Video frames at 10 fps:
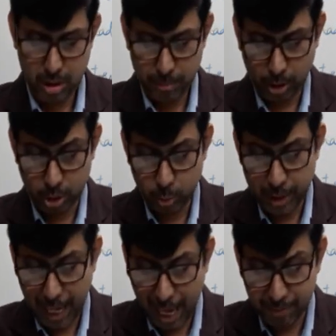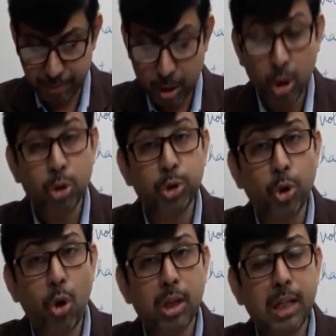Because we have
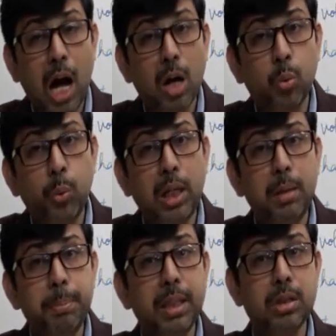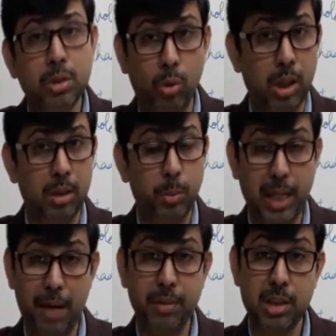your car will be stolen. We
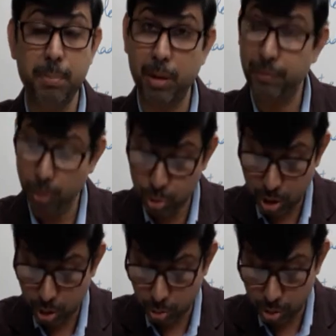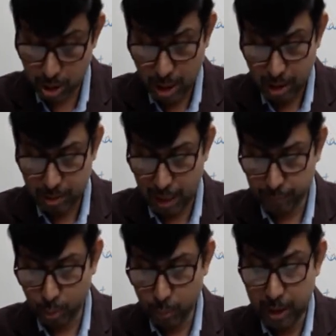have the simple future used.
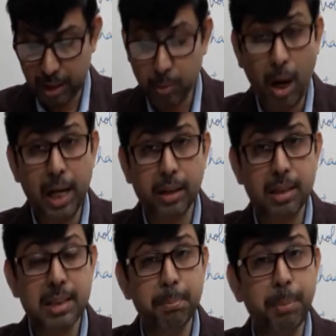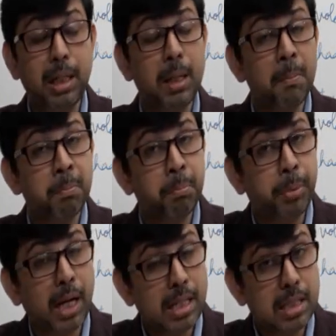Therefore, we require the simple
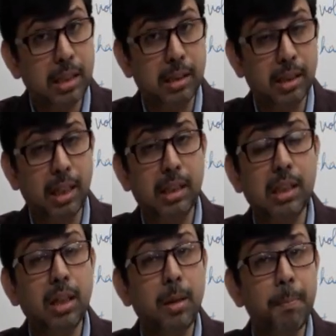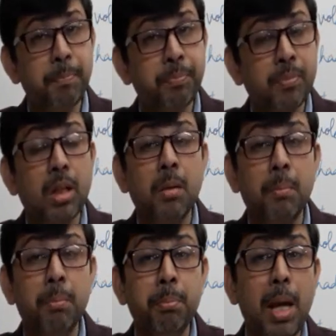present in the
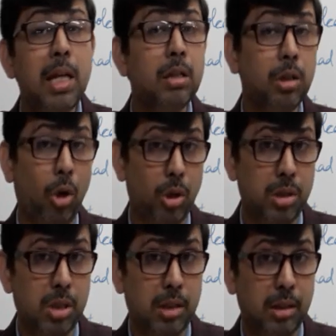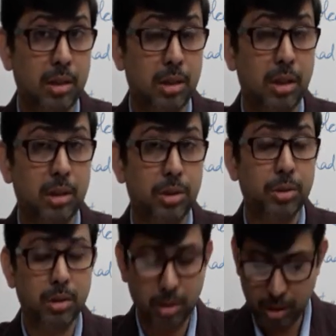main clause,
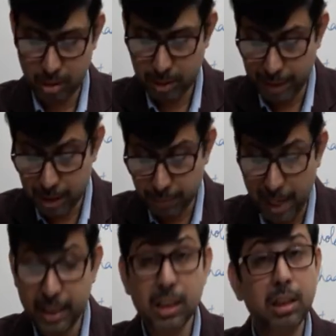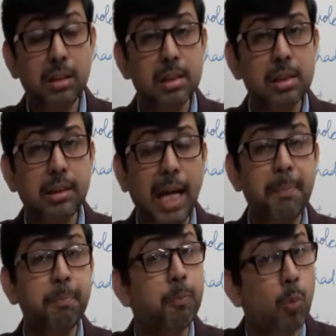satisfying the
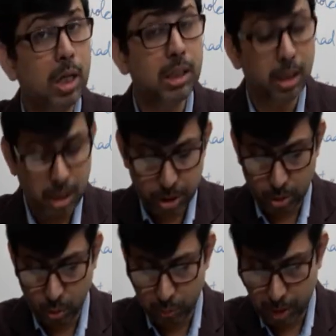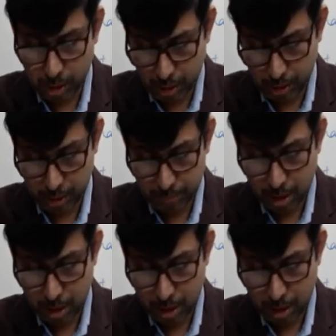type 1 condition over here.